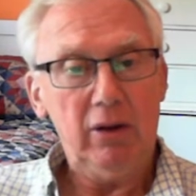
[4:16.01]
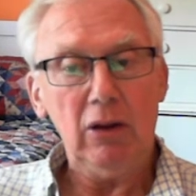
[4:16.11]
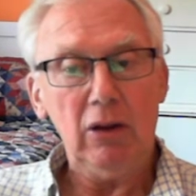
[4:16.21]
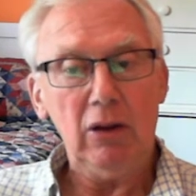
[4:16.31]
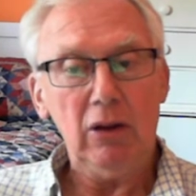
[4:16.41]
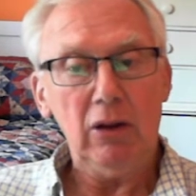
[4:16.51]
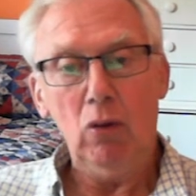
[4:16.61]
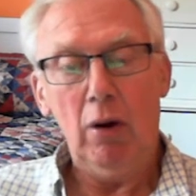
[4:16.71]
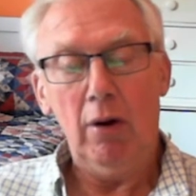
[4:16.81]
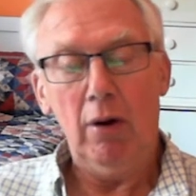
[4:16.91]

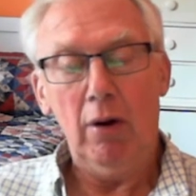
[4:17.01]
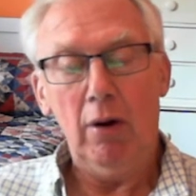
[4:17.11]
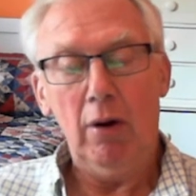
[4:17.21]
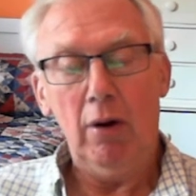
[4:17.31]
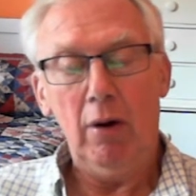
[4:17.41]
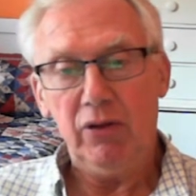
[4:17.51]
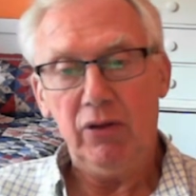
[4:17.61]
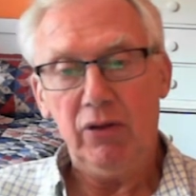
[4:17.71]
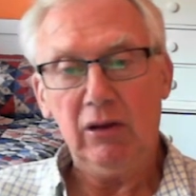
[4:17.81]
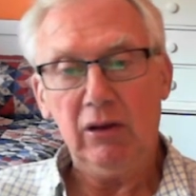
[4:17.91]
You are familiar with the
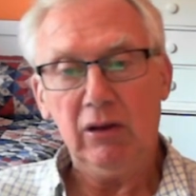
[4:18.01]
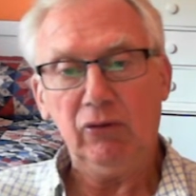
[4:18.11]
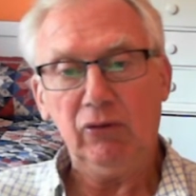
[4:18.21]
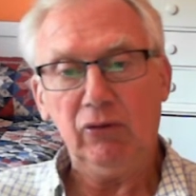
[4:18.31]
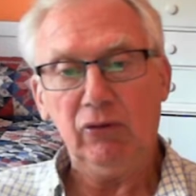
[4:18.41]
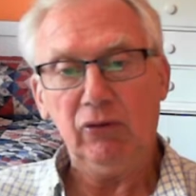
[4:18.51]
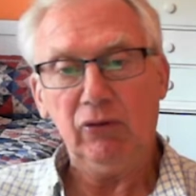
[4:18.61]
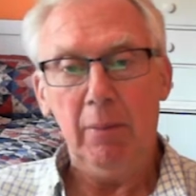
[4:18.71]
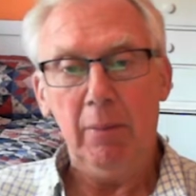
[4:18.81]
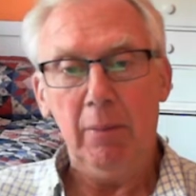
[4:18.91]
income statement and
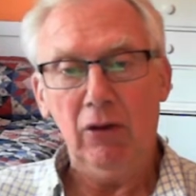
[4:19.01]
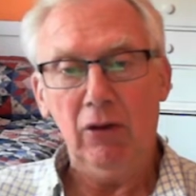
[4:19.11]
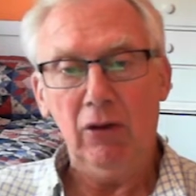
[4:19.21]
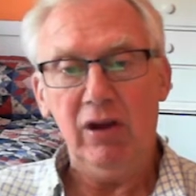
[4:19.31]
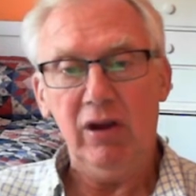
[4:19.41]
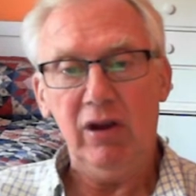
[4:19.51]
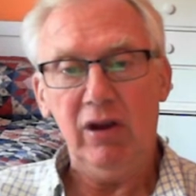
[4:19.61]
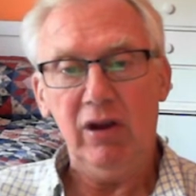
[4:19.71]
the balance sheet,